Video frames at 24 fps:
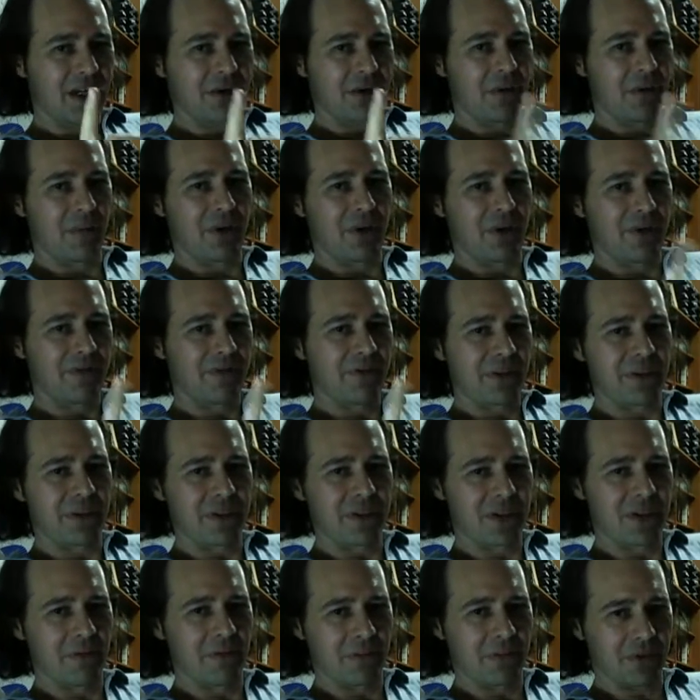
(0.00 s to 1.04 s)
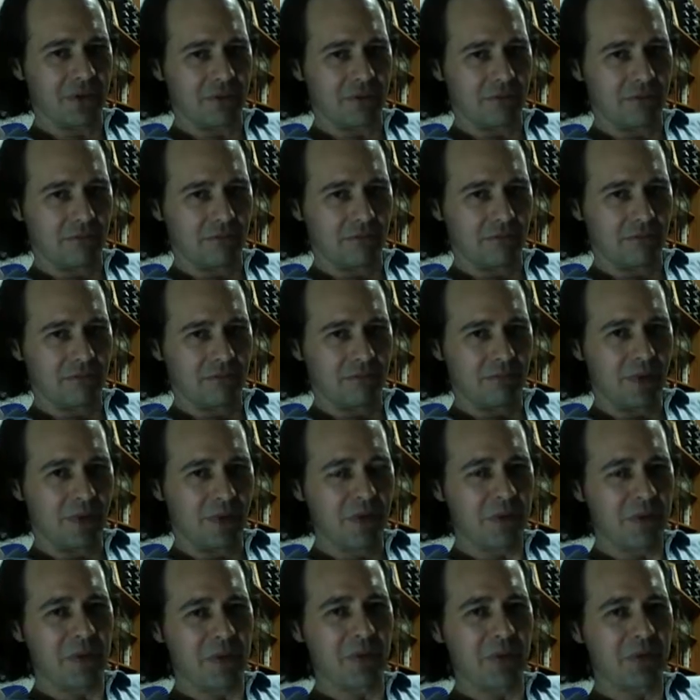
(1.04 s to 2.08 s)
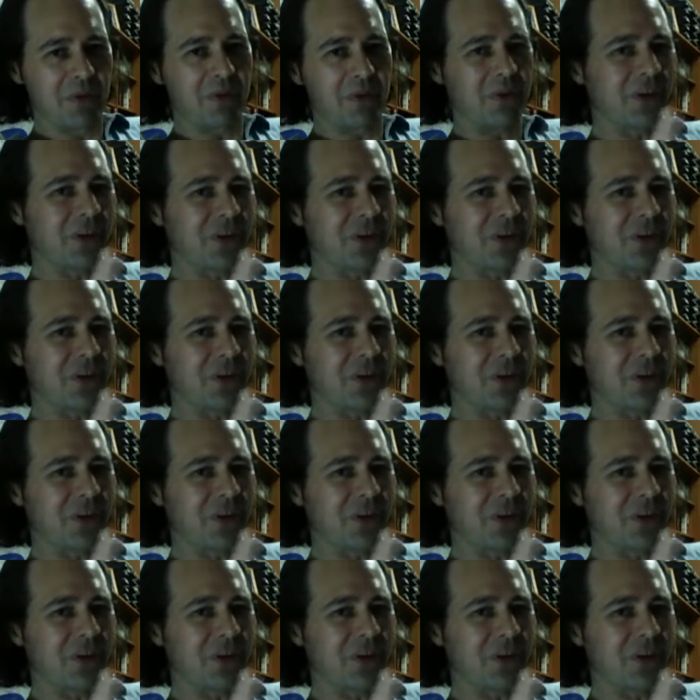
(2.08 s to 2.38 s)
the perfect simple, most people don't